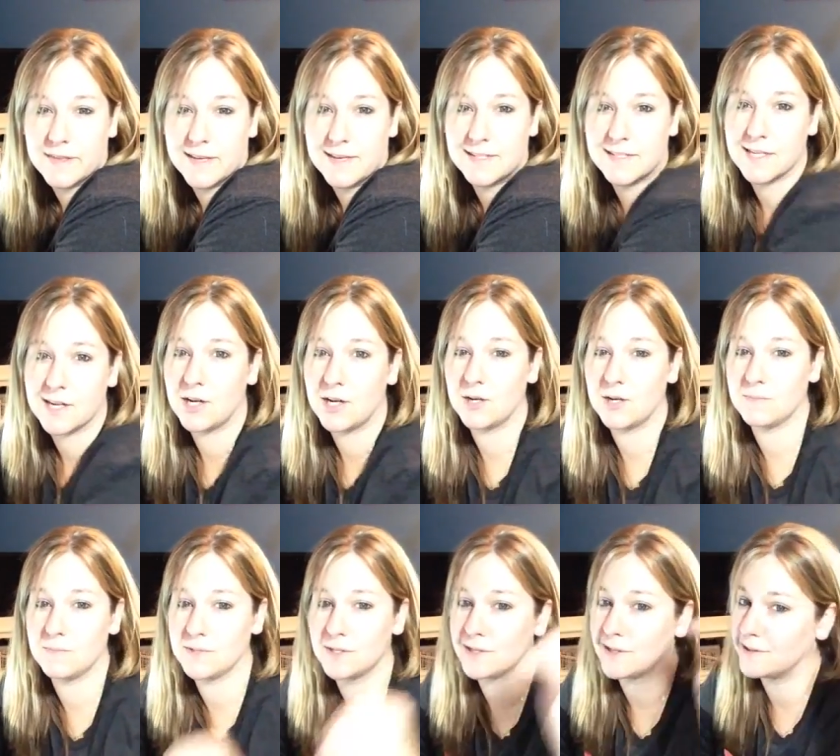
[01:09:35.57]
kids at
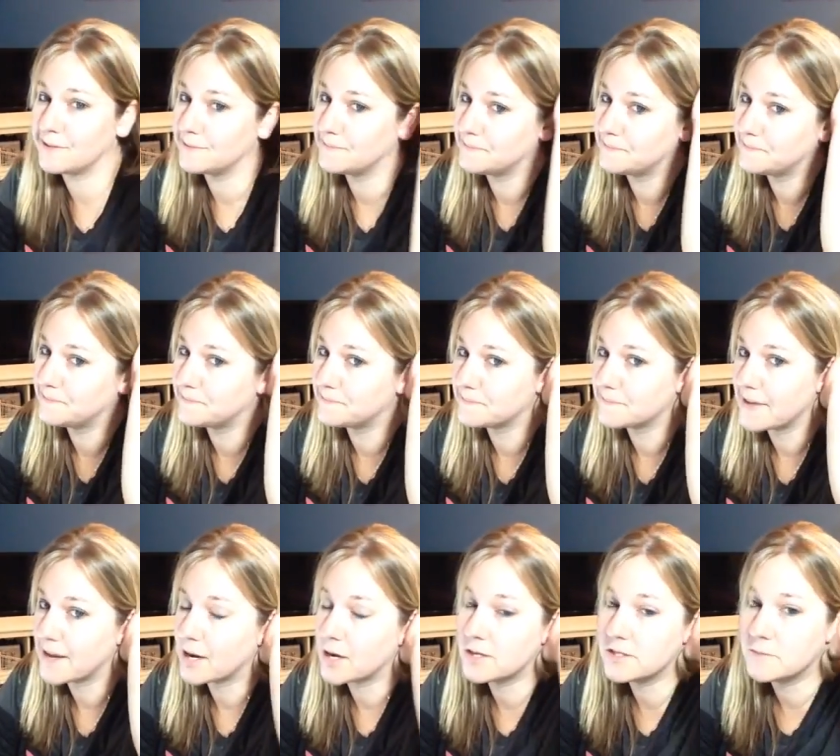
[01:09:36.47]
home, so
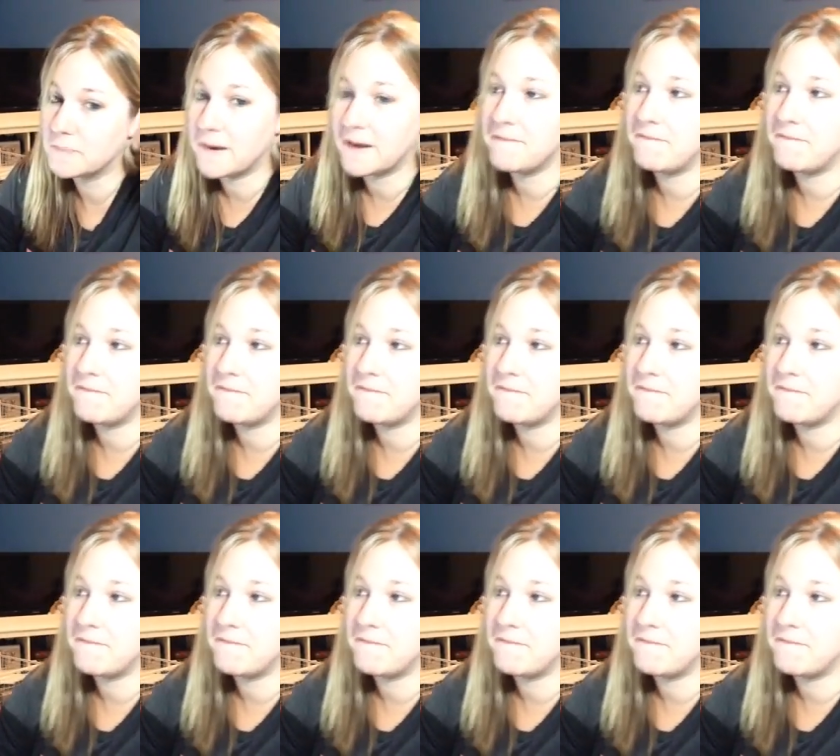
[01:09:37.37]
it goes by